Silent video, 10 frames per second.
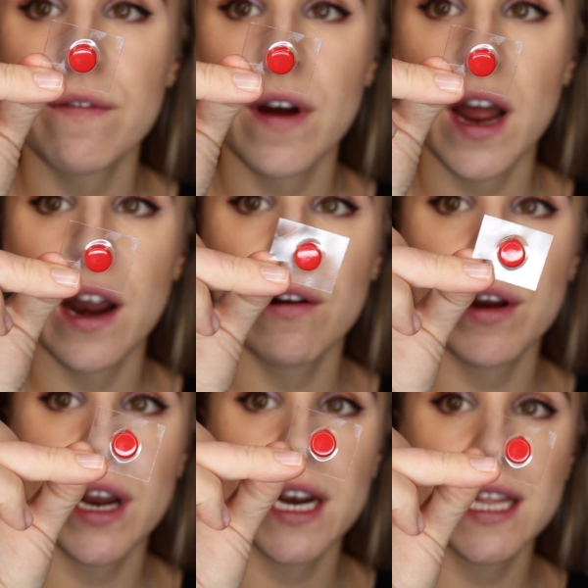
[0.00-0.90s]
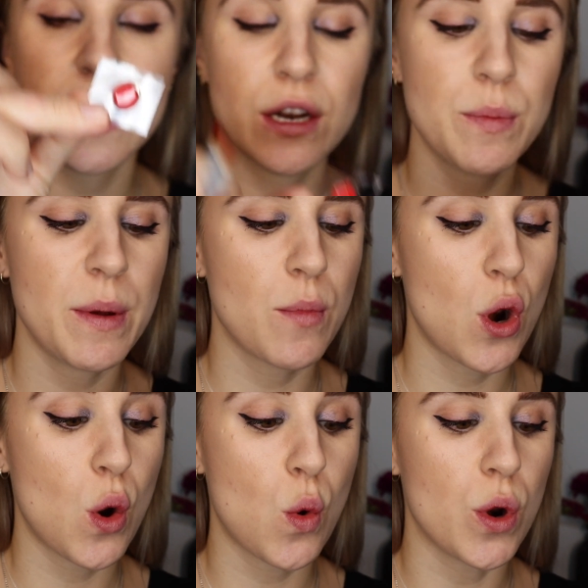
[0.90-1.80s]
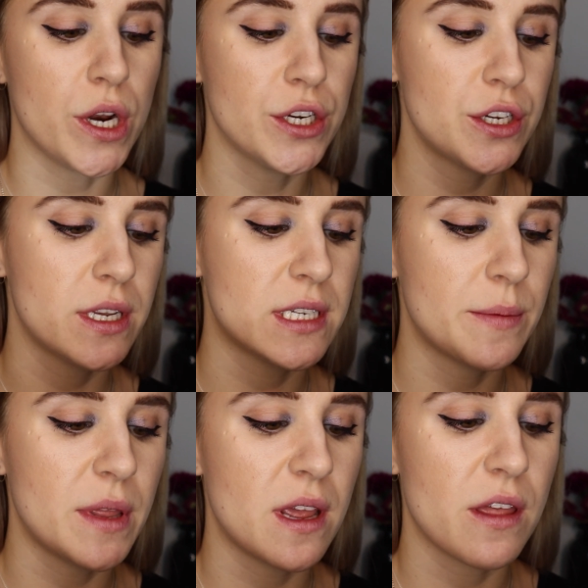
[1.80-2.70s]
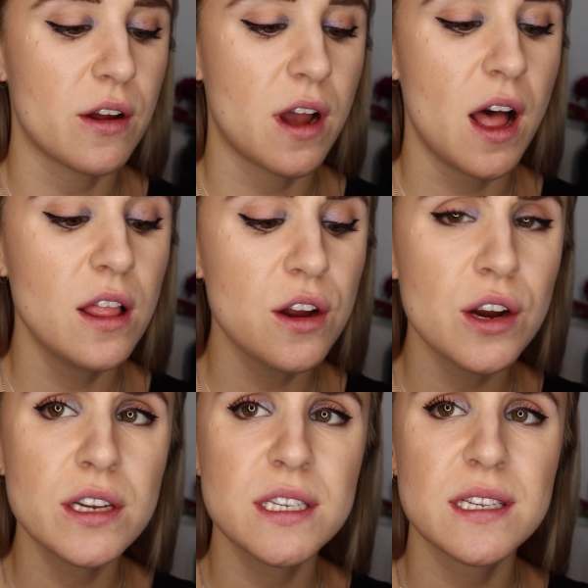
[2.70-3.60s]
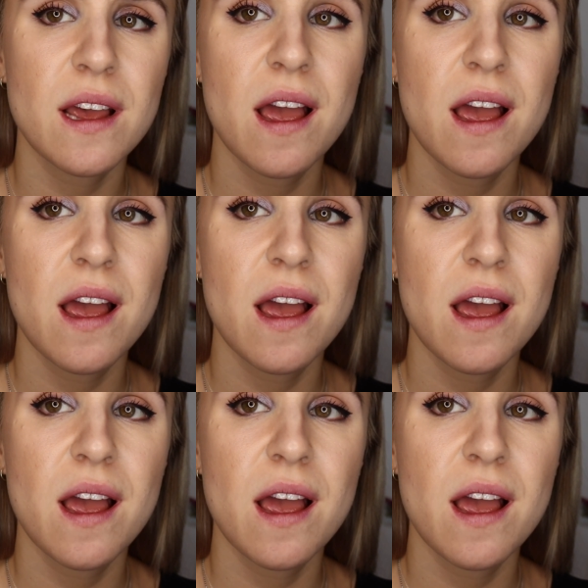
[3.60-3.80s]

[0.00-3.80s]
fiery and a little bit more orange than some of the other colors.